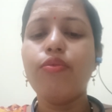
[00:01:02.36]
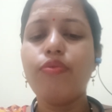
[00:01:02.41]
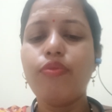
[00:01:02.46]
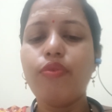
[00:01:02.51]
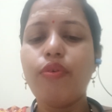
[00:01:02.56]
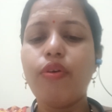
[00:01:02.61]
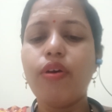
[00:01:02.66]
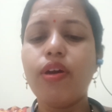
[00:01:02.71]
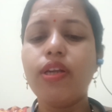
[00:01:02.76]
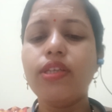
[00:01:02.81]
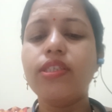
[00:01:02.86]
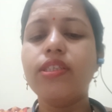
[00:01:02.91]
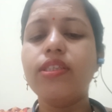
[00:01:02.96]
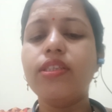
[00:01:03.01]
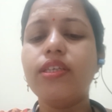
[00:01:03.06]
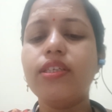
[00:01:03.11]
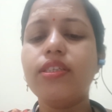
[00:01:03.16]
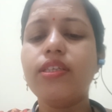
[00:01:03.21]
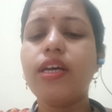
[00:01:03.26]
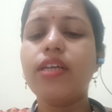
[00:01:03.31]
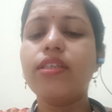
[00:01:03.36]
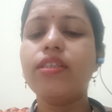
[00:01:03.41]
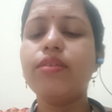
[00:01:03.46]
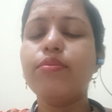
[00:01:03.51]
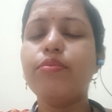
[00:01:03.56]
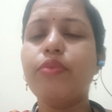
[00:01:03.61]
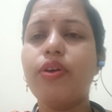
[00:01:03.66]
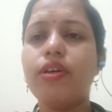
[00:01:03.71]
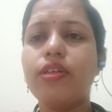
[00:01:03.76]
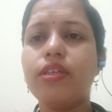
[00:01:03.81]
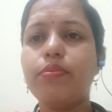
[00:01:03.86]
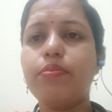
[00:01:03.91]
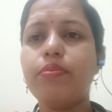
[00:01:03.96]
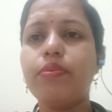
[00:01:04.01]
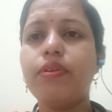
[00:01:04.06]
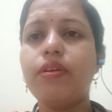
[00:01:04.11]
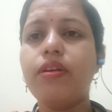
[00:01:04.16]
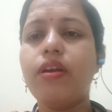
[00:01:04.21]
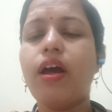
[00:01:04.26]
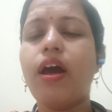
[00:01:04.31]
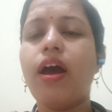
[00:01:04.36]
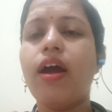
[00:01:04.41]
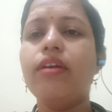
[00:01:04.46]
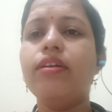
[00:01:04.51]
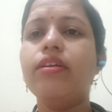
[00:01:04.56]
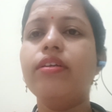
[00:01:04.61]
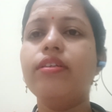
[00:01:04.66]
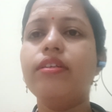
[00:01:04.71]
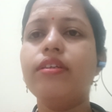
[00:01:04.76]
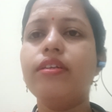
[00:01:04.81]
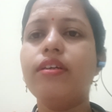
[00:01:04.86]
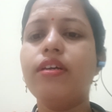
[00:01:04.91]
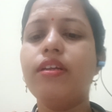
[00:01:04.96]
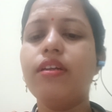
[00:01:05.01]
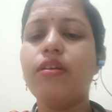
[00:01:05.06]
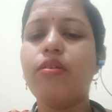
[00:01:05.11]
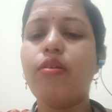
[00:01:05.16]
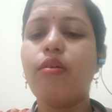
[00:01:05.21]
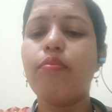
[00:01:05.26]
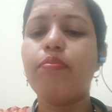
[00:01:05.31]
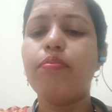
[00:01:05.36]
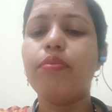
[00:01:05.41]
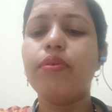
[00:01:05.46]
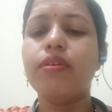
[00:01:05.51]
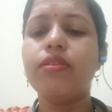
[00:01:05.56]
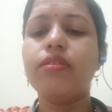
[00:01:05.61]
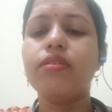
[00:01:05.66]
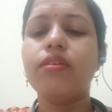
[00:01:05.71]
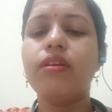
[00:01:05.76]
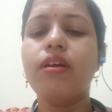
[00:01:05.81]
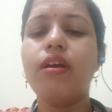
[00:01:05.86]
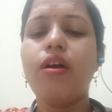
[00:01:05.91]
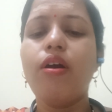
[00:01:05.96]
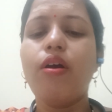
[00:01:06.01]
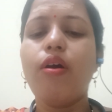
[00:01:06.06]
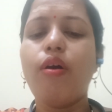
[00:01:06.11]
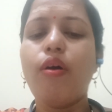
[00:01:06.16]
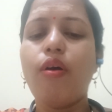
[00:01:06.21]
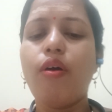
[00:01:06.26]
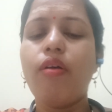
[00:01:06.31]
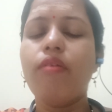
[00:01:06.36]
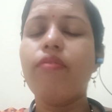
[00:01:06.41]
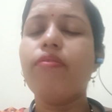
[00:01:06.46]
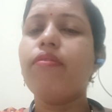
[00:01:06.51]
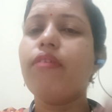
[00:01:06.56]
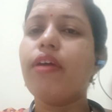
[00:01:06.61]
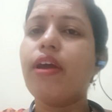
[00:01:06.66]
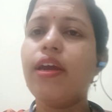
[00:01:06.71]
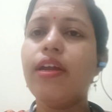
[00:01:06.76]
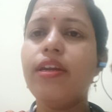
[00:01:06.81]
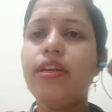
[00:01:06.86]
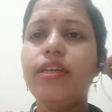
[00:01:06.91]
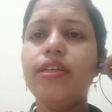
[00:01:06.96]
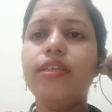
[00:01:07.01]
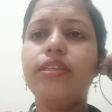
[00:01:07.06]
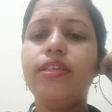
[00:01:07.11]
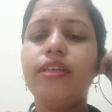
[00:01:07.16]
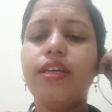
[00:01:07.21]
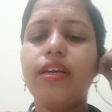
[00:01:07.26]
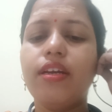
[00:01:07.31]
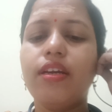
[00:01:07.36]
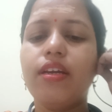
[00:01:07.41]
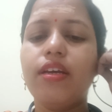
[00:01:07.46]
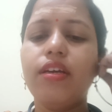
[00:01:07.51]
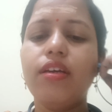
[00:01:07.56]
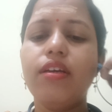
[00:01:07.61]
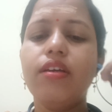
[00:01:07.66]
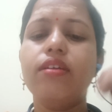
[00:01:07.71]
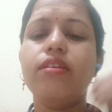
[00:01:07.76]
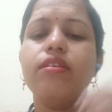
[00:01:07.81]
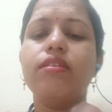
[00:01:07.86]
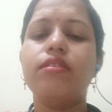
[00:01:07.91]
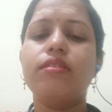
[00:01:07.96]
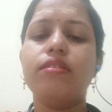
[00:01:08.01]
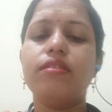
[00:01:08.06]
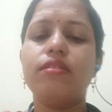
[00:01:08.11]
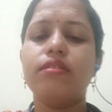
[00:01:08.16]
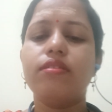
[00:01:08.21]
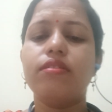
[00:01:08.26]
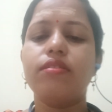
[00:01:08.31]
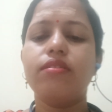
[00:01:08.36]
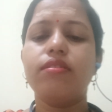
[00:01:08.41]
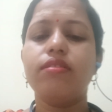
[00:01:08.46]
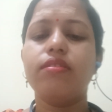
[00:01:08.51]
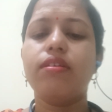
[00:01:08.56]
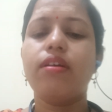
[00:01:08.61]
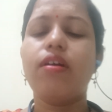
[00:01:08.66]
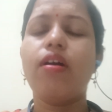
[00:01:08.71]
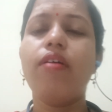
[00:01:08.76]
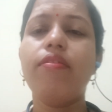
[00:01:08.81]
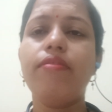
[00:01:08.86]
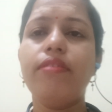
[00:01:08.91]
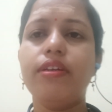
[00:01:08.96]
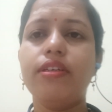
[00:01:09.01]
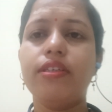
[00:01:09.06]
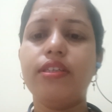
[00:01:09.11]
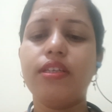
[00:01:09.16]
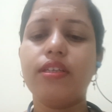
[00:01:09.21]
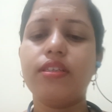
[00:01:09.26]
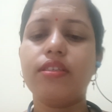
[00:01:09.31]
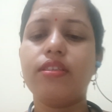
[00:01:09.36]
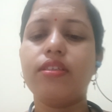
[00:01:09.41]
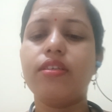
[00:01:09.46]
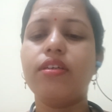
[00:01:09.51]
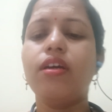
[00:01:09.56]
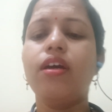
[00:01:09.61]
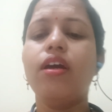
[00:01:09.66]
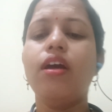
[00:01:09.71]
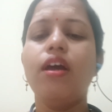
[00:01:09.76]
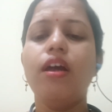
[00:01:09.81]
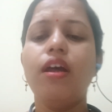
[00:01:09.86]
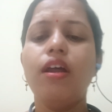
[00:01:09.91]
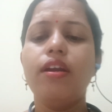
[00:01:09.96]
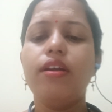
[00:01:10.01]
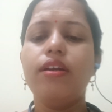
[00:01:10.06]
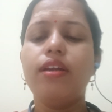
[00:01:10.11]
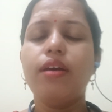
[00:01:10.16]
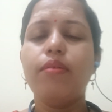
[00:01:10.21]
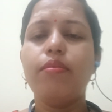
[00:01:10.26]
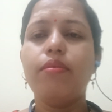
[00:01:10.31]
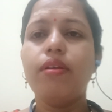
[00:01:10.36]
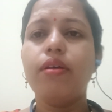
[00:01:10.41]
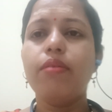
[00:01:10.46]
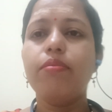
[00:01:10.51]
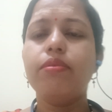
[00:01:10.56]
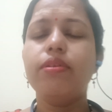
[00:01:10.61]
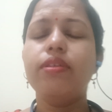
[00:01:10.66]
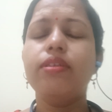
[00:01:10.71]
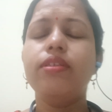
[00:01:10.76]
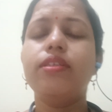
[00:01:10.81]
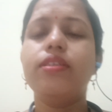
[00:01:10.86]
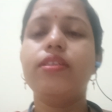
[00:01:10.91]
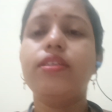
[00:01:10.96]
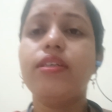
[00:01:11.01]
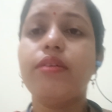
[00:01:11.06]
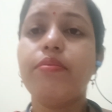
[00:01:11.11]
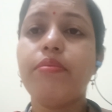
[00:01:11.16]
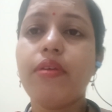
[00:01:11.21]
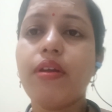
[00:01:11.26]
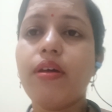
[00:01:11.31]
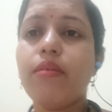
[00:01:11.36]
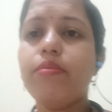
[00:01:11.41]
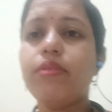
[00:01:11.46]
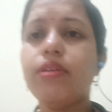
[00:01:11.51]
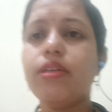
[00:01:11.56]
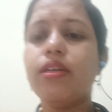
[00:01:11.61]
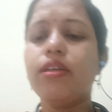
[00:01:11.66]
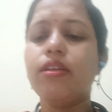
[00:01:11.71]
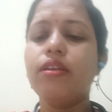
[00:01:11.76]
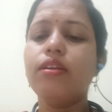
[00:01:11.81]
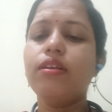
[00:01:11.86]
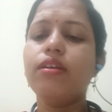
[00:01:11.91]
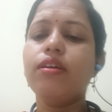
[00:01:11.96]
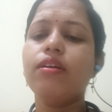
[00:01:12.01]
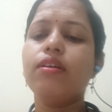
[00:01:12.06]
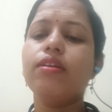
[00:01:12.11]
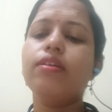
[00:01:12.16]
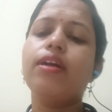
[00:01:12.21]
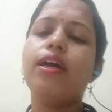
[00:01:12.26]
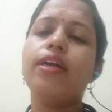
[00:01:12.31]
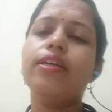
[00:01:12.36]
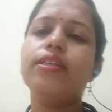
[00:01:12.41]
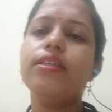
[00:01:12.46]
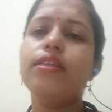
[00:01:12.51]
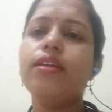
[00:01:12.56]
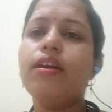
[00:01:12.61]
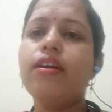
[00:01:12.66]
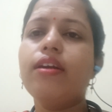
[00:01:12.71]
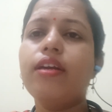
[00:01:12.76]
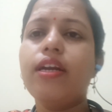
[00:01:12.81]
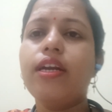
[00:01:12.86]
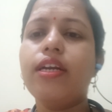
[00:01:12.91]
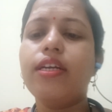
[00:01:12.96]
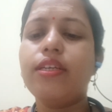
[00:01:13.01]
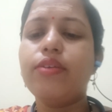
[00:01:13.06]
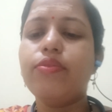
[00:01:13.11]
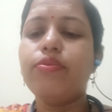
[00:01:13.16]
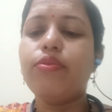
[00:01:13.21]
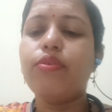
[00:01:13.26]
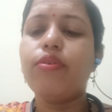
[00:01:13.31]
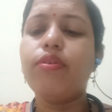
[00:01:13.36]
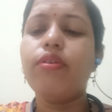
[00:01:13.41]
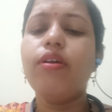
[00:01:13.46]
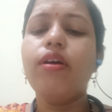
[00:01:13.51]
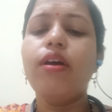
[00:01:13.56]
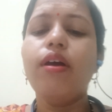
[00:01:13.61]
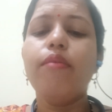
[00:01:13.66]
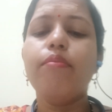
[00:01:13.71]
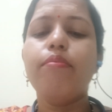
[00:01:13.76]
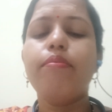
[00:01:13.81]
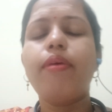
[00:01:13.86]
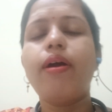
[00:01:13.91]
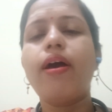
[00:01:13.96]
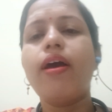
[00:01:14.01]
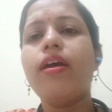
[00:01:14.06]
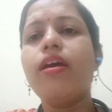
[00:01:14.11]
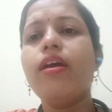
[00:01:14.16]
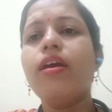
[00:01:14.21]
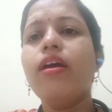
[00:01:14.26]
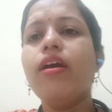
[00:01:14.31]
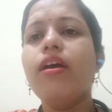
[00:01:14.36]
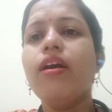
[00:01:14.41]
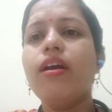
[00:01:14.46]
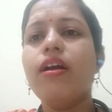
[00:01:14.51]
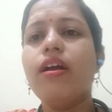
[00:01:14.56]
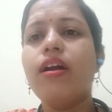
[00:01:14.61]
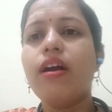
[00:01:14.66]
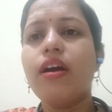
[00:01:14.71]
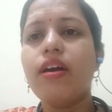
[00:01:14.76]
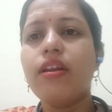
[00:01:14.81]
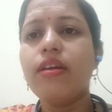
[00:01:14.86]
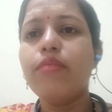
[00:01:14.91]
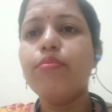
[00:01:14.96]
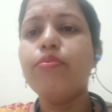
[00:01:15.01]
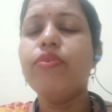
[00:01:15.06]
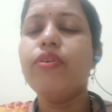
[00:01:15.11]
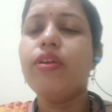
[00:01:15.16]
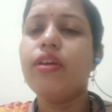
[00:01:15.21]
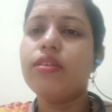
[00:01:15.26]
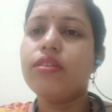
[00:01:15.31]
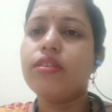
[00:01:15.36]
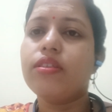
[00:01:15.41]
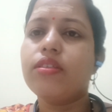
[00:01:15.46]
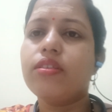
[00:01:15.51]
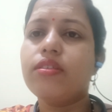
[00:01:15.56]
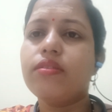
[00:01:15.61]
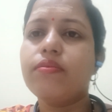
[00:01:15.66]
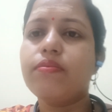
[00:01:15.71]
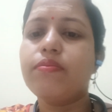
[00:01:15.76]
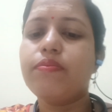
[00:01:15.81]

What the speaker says: for synthesizing multiple identical copies of any DNA of interest. It is developed in 1984 by Curry Mullis,